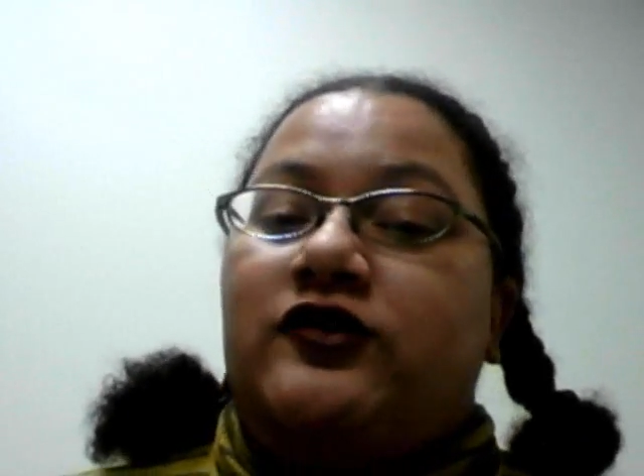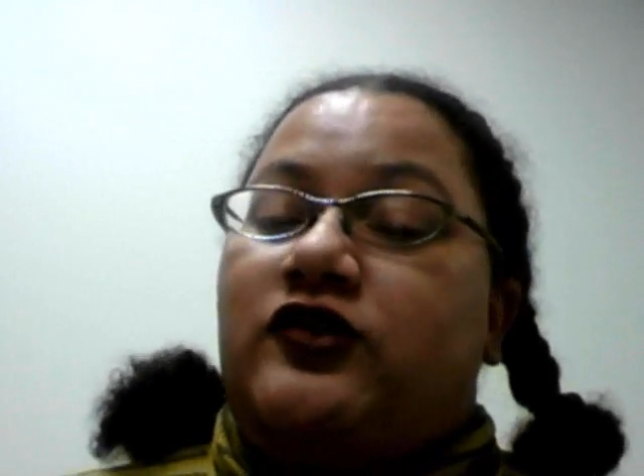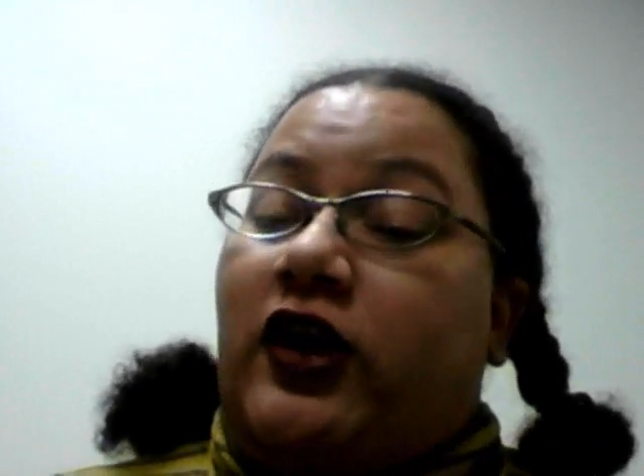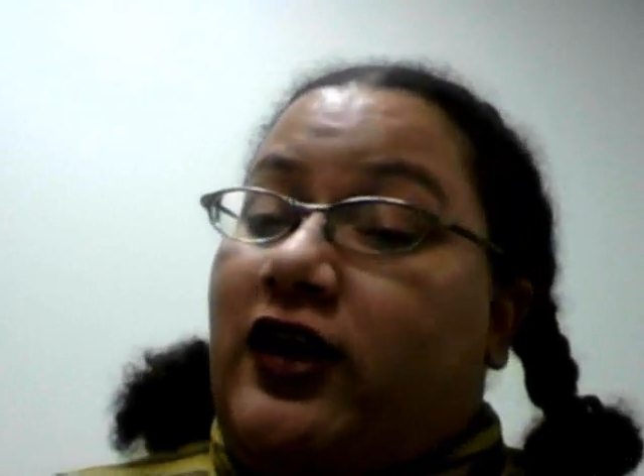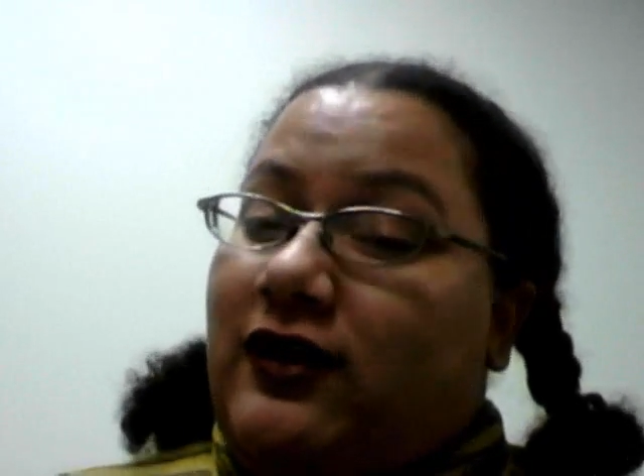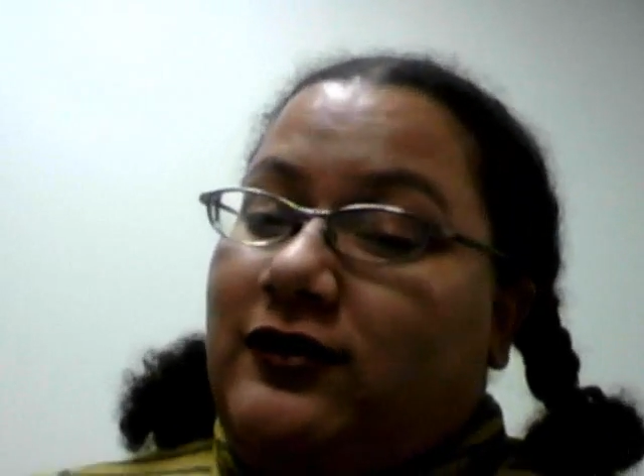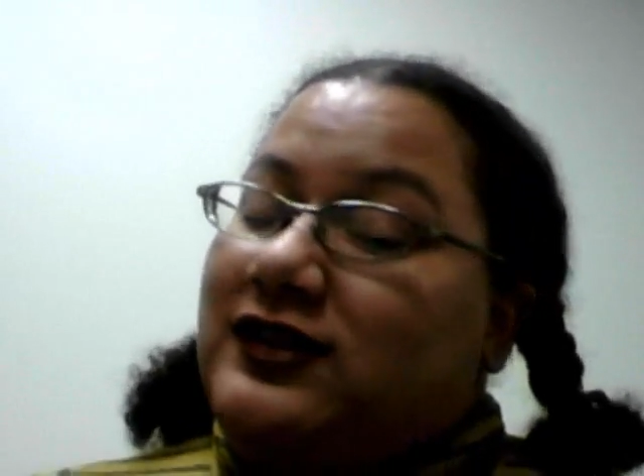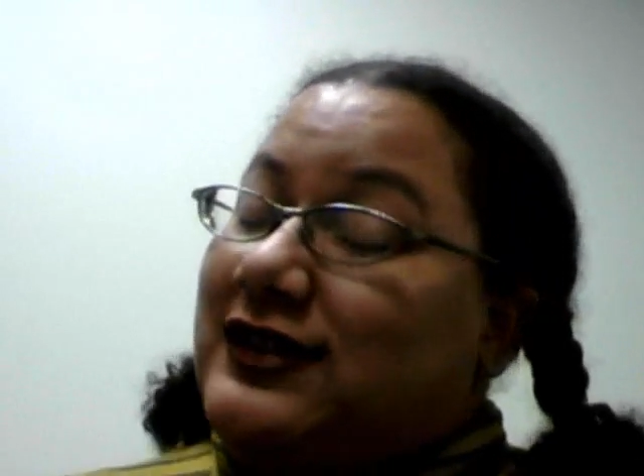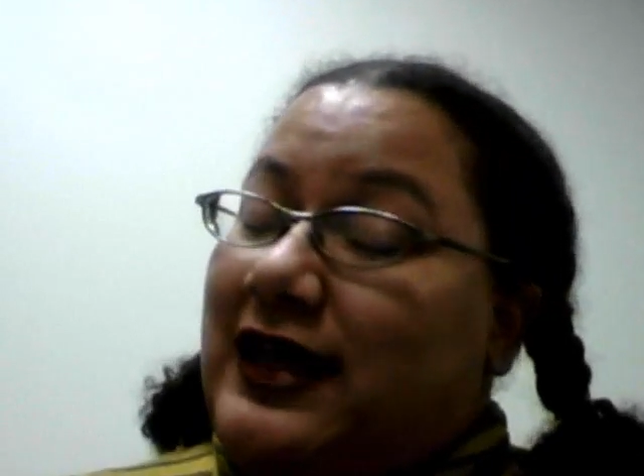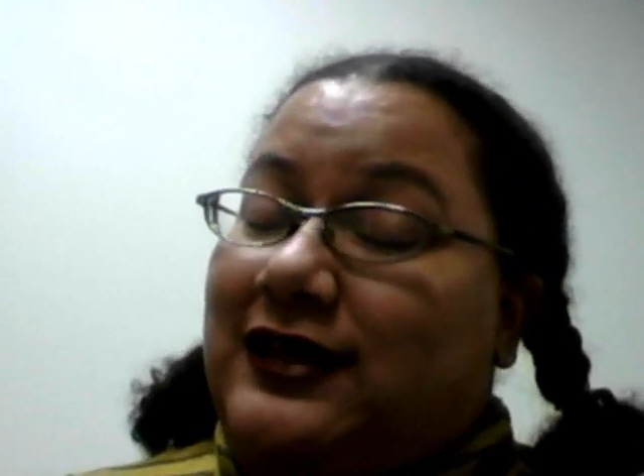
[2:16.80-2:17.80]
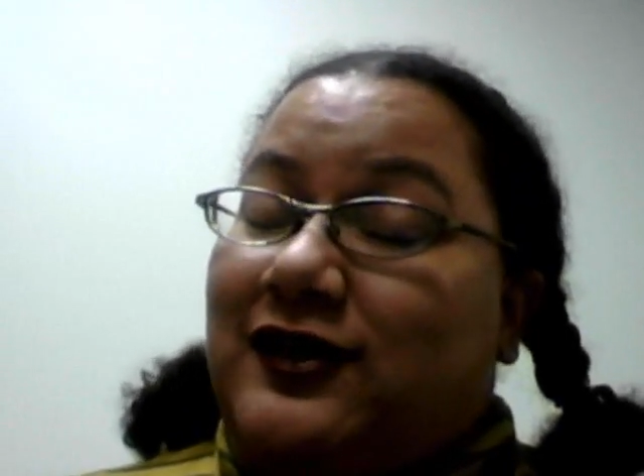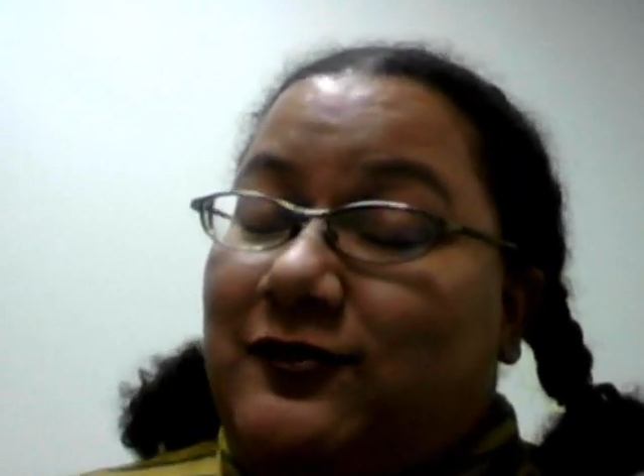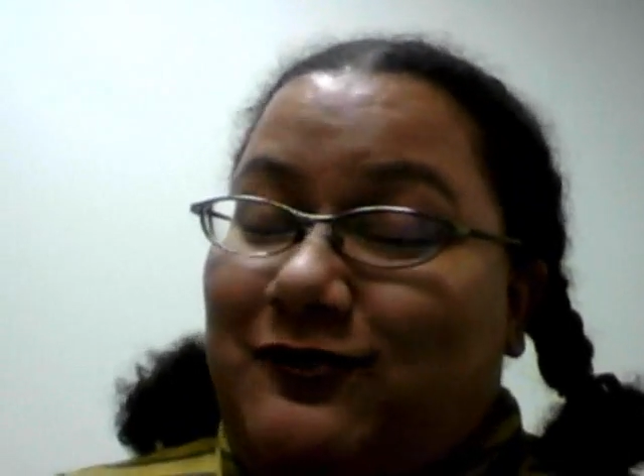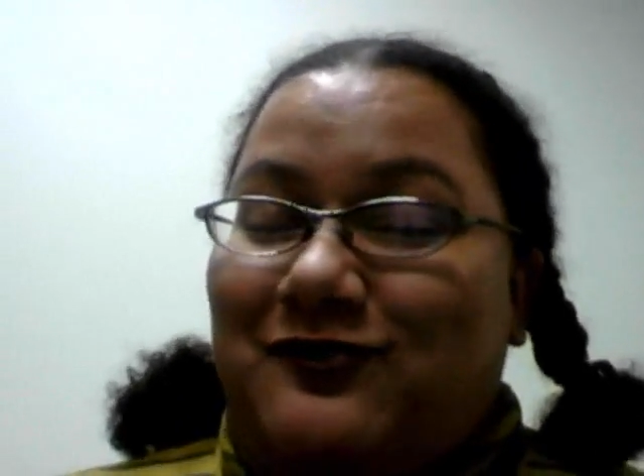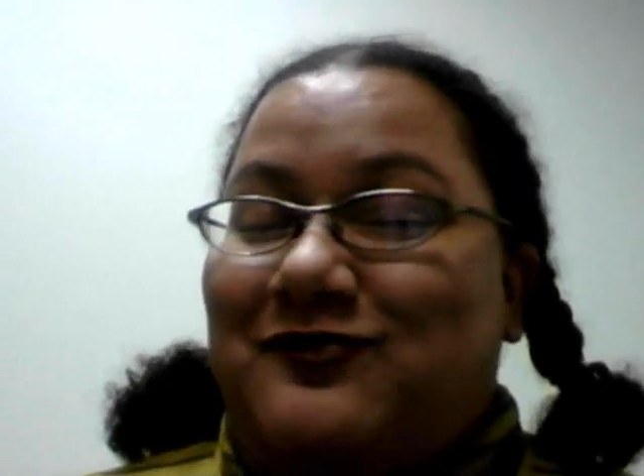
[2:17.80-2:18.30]
dark skin
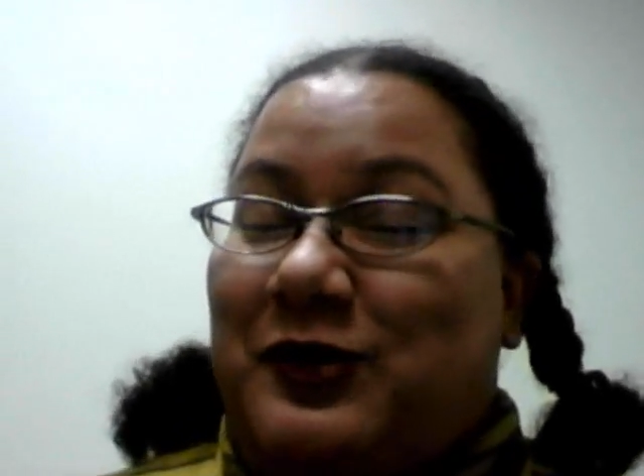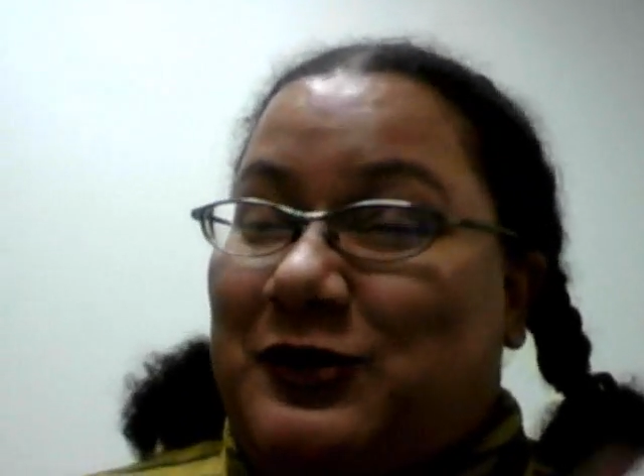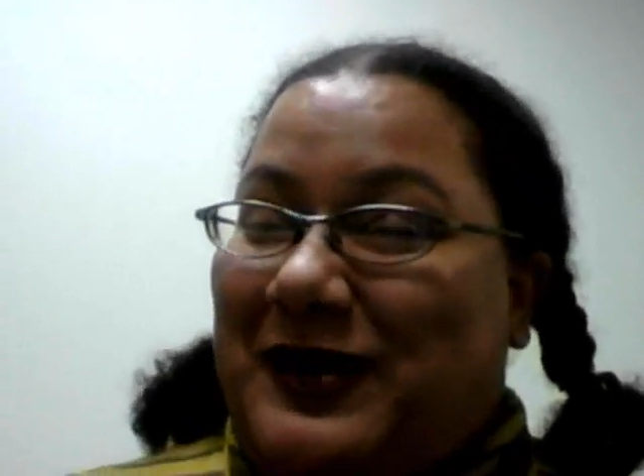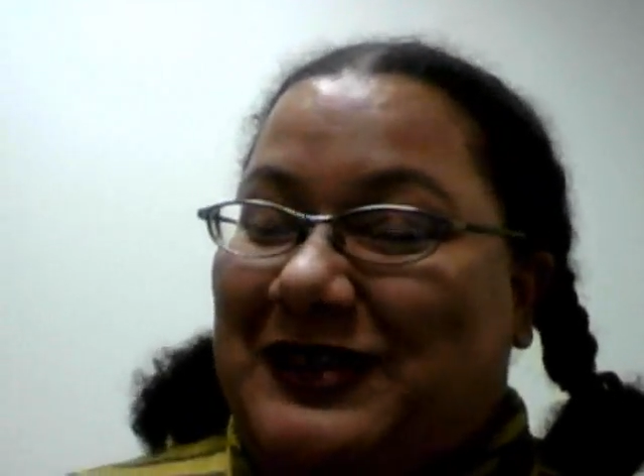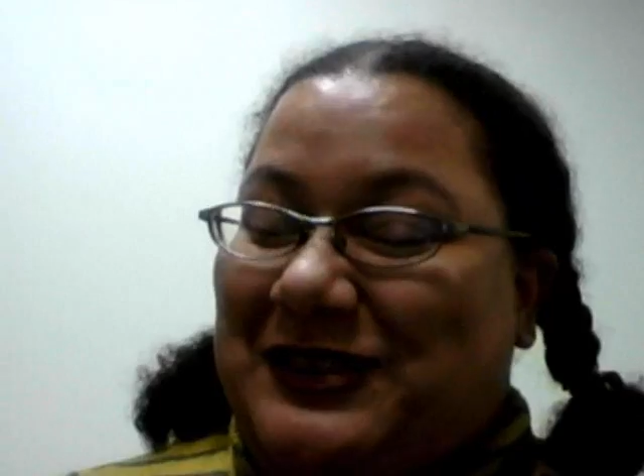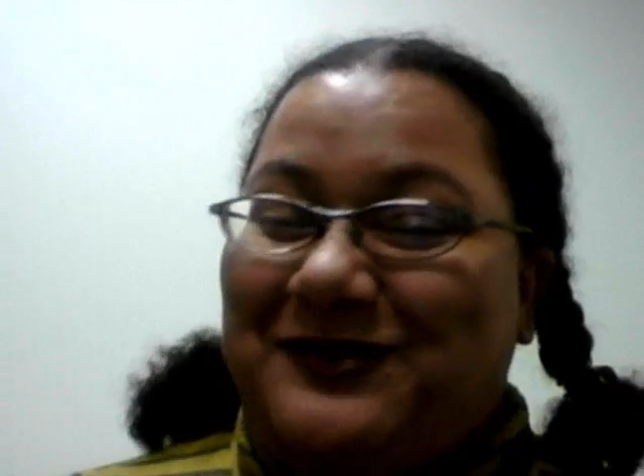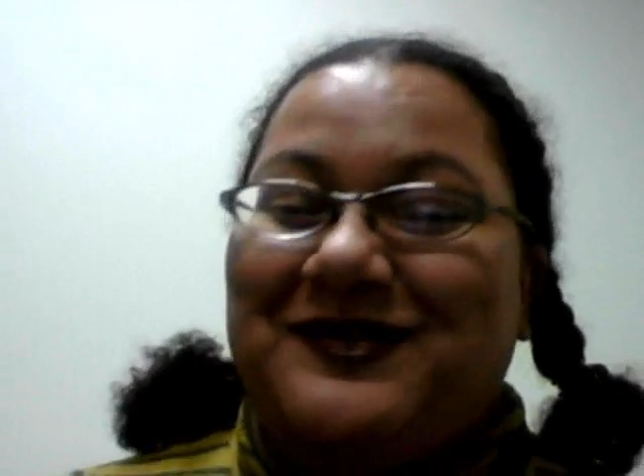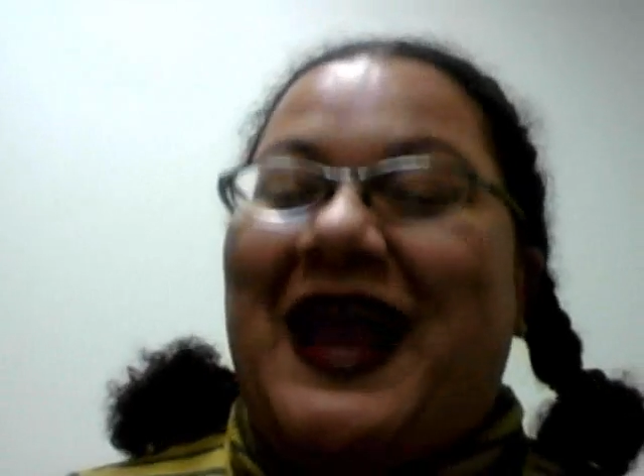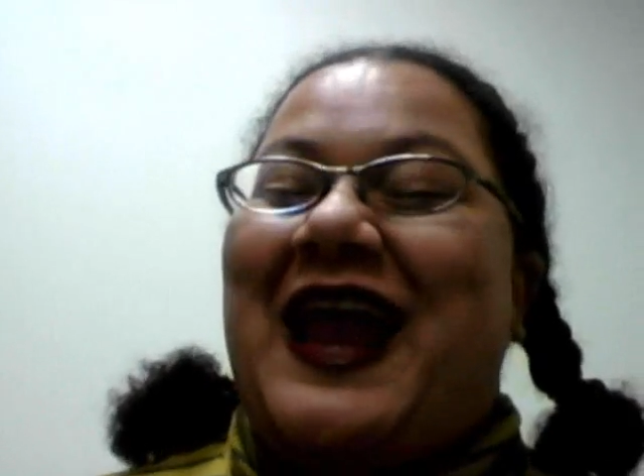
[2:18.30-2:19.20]
persuasion